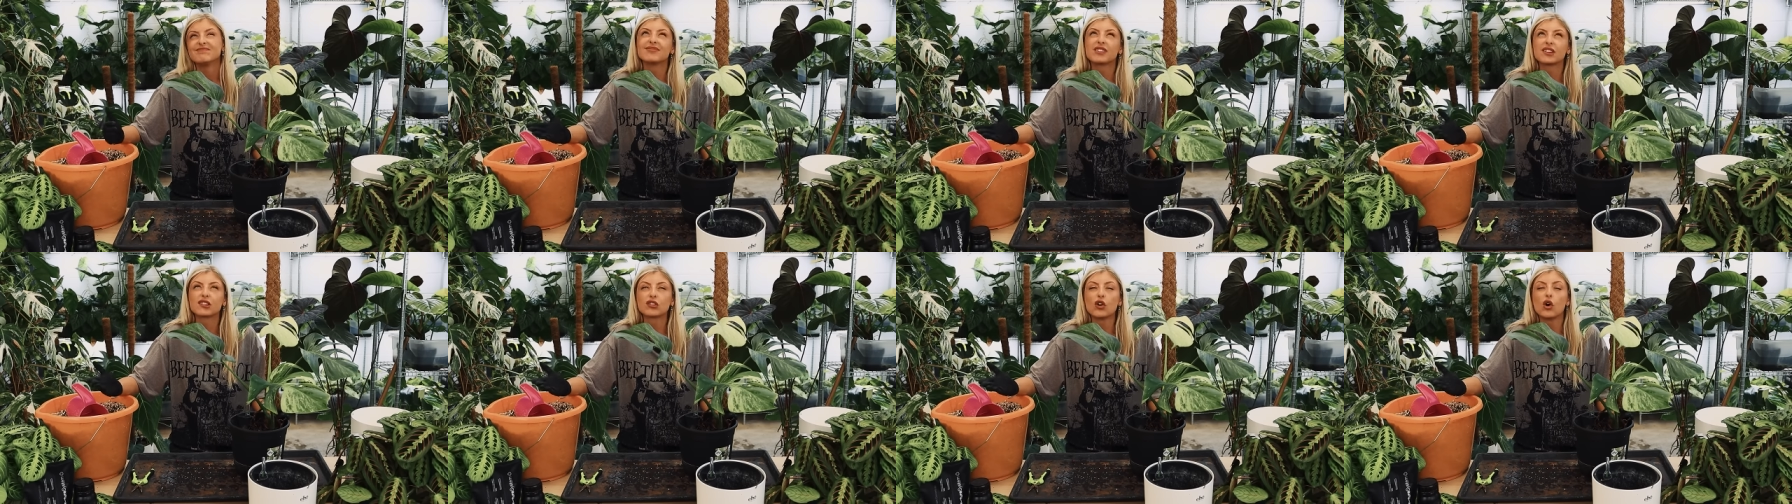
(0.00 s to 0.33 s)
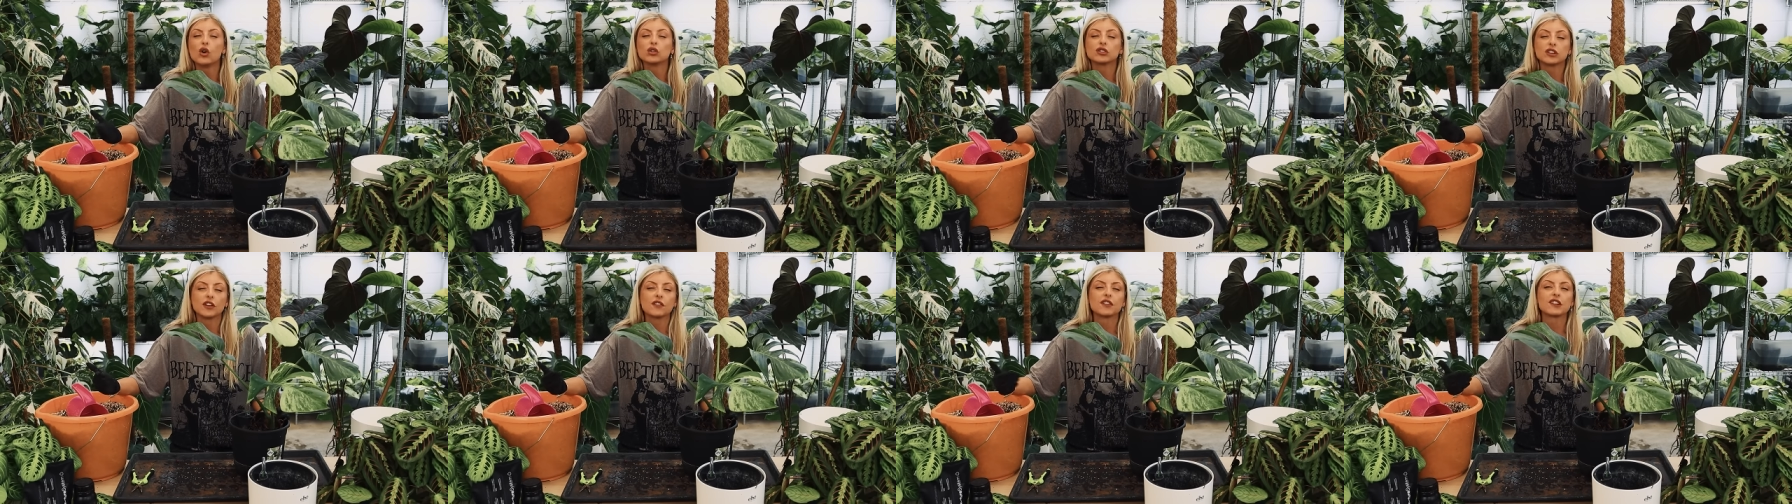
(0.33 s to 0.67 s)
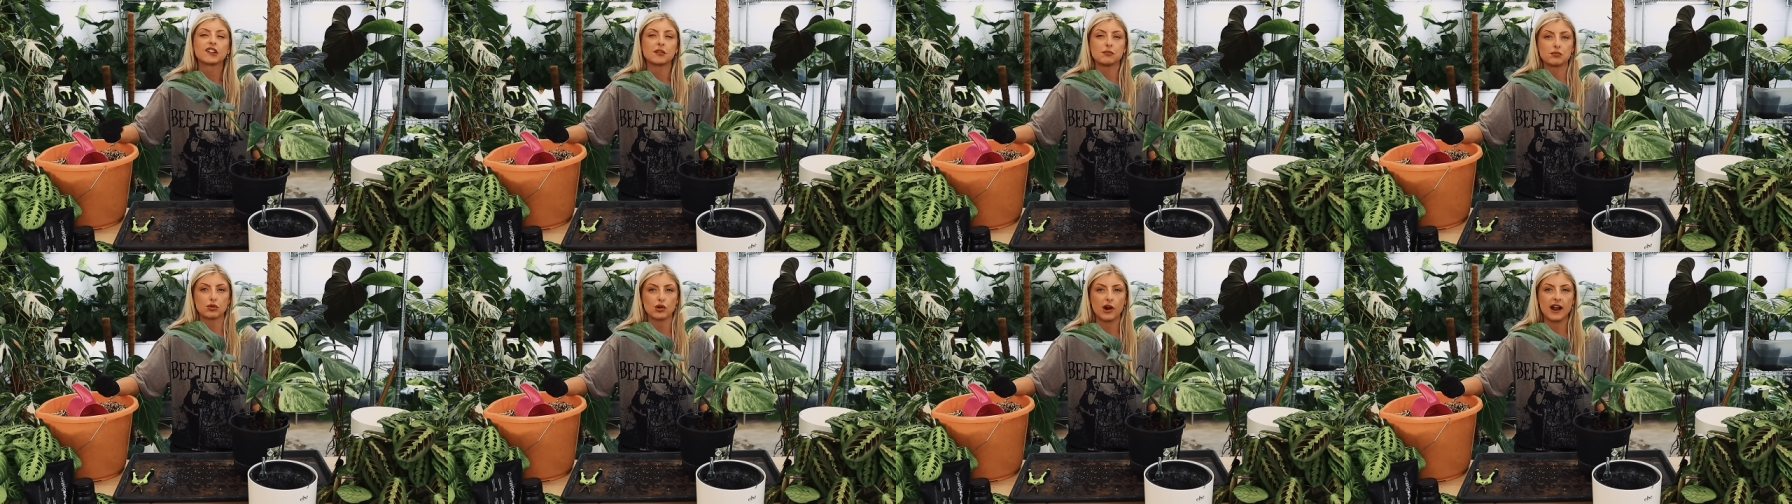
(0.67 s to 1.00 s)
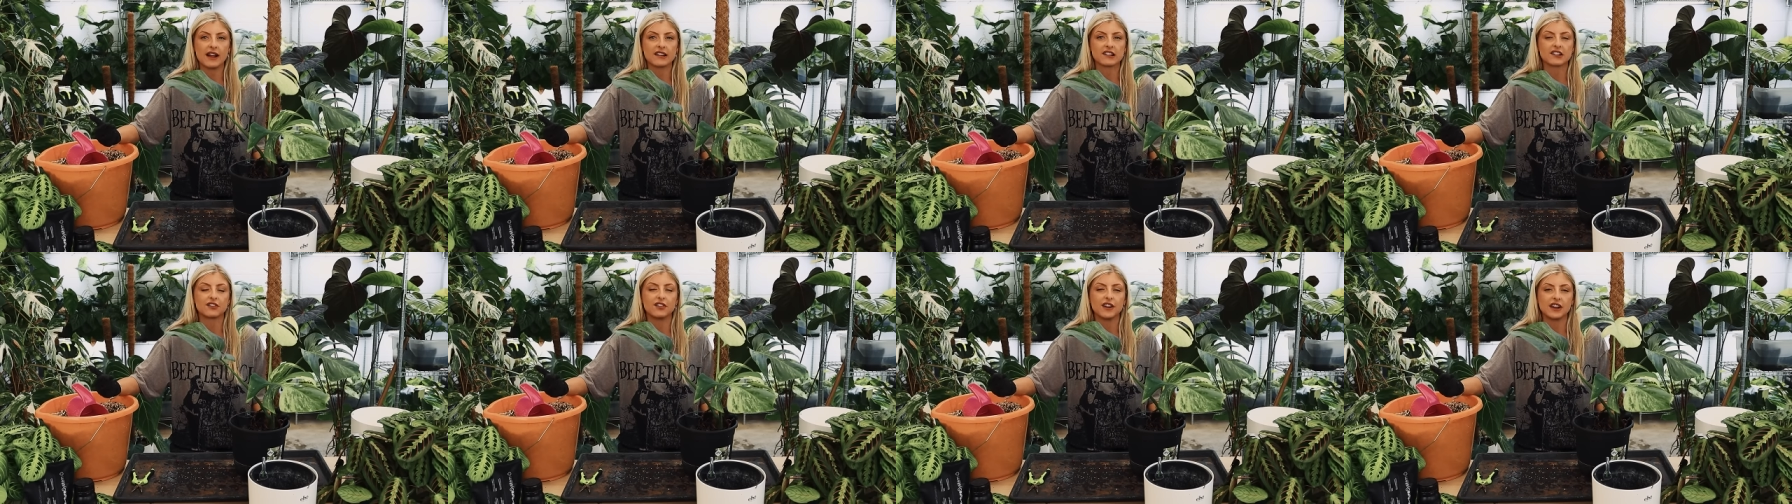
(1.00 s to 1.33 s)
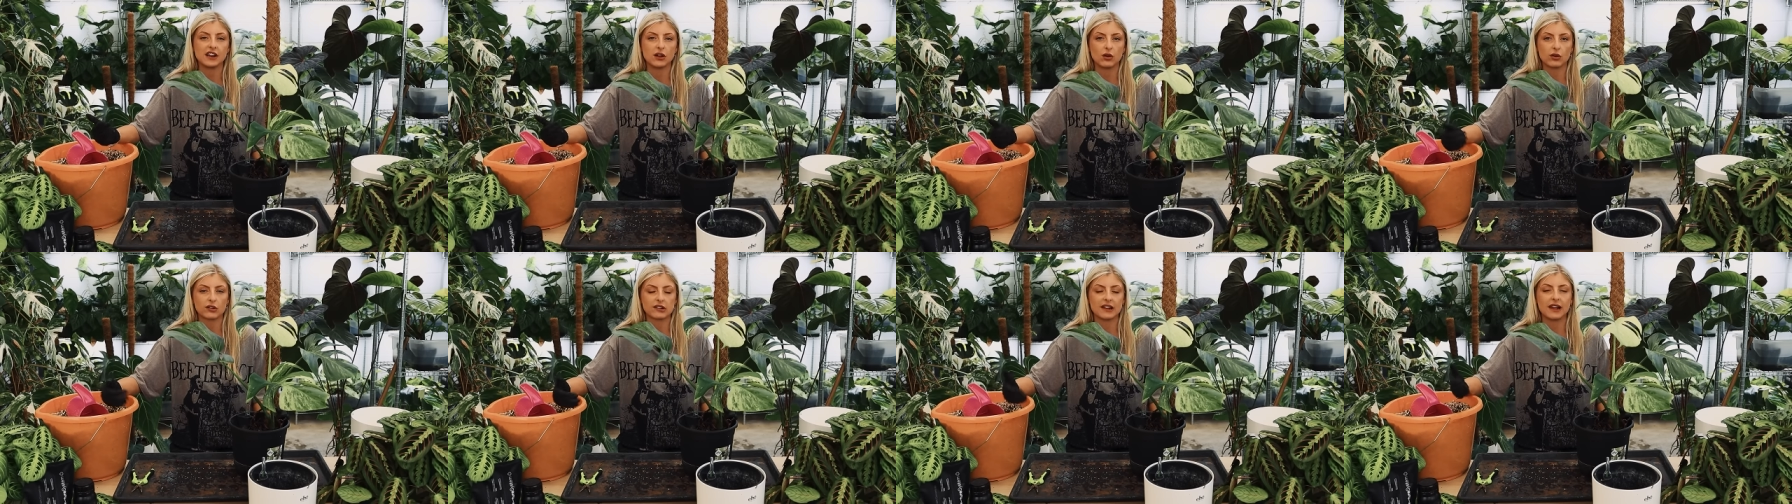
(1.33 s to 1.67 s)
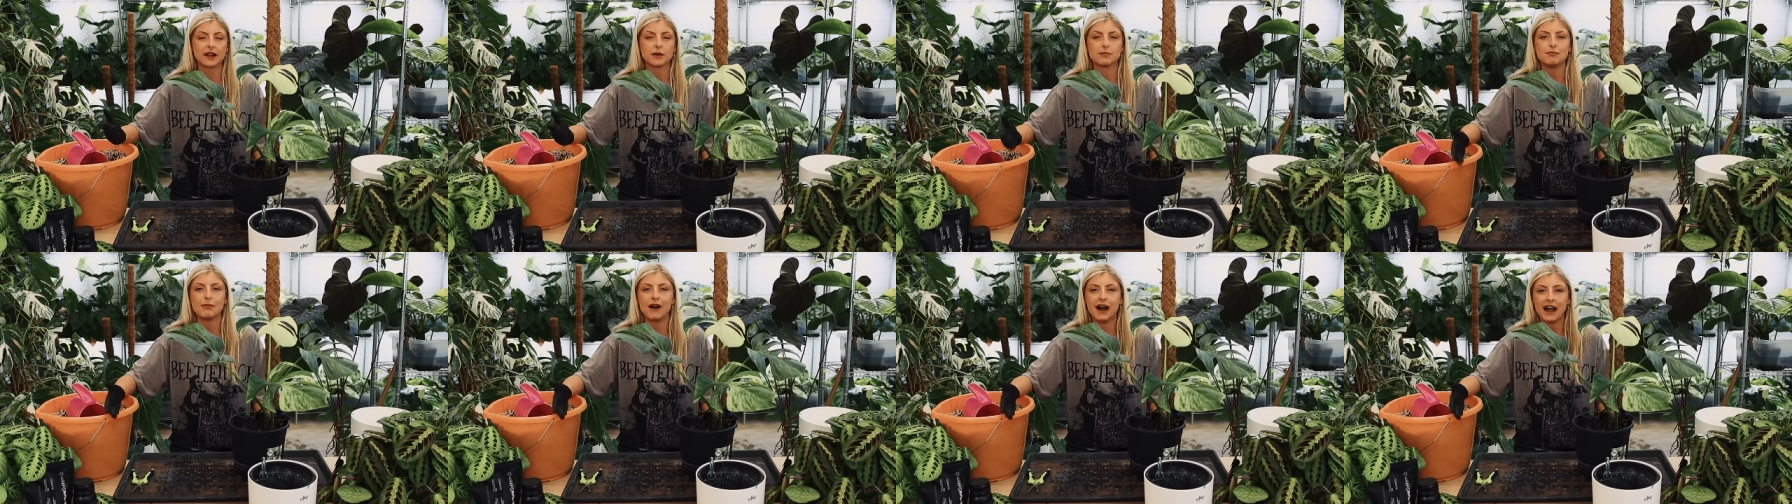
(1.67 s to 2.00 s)
sort of suppress videos
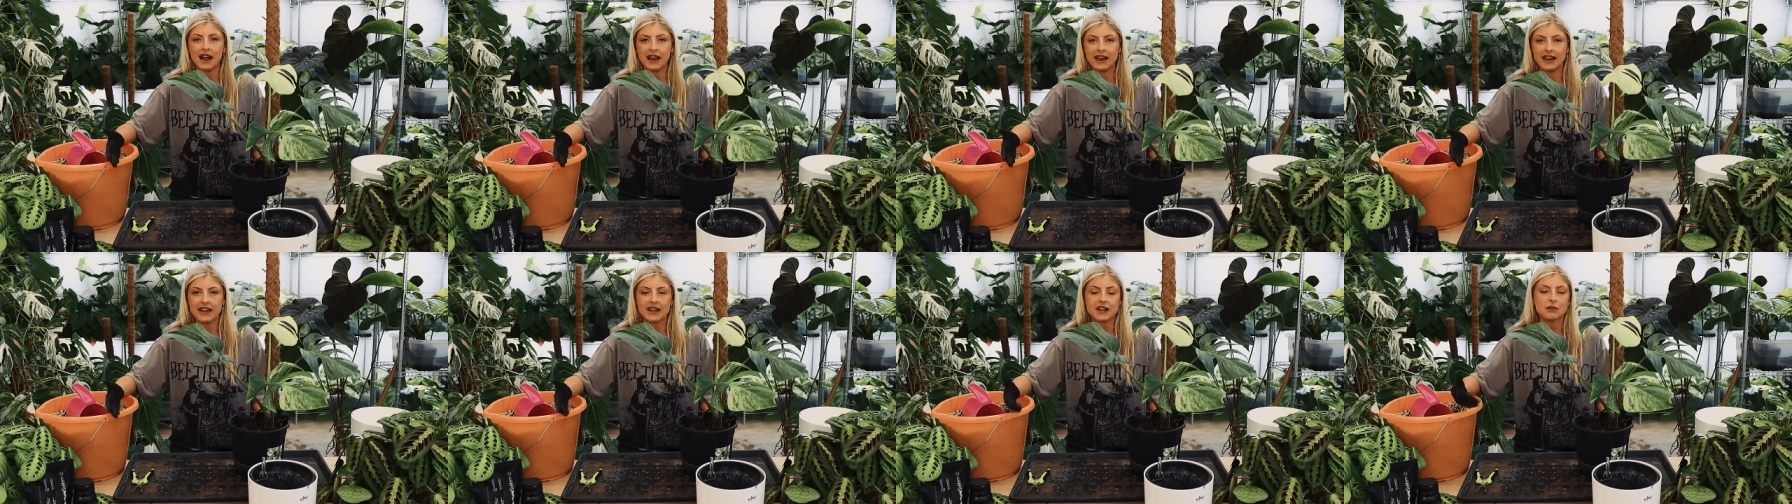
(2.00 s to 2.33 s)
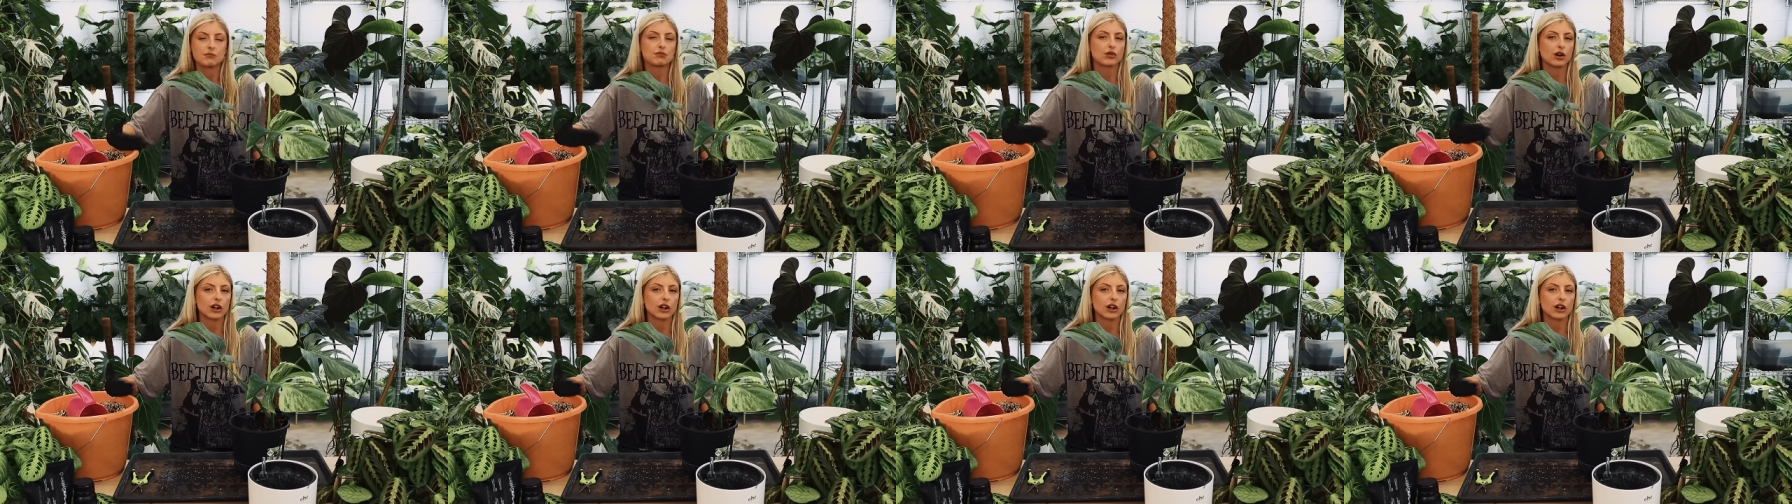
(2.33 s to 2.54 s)
like mine,